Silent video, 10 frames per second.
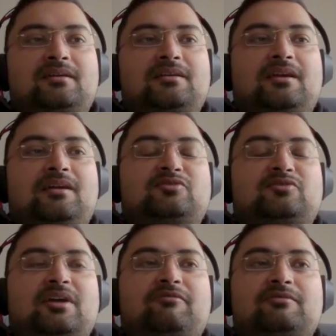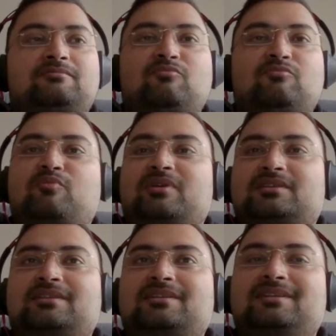Yeah, so that was more
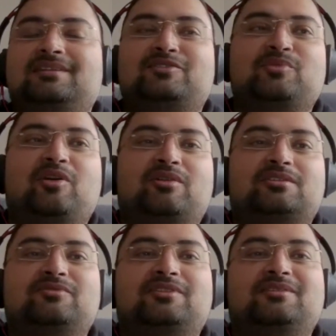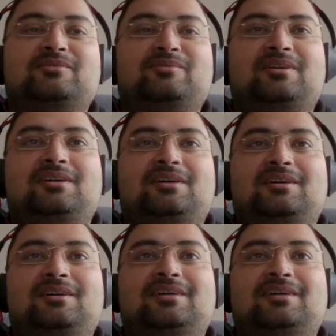personal, to be honest with you.
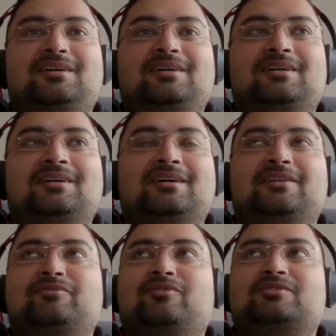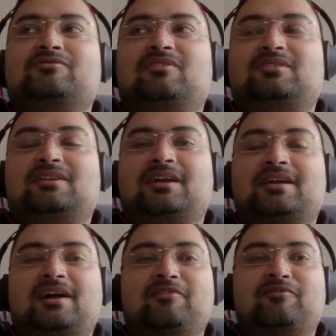It was not like
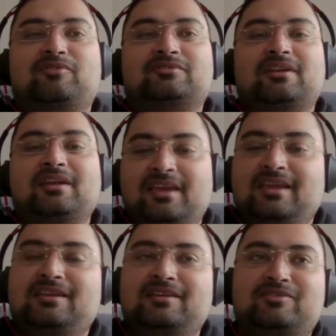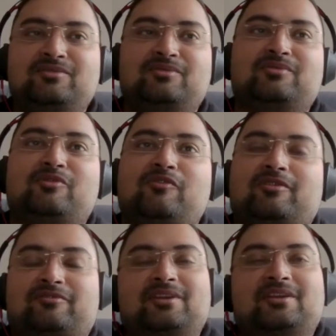I was very keen to move
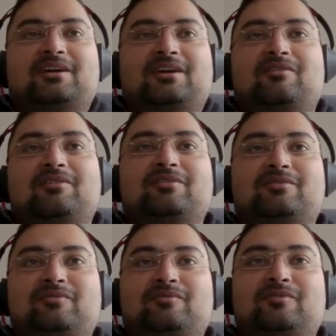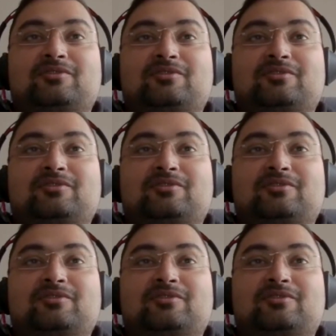out of India or, was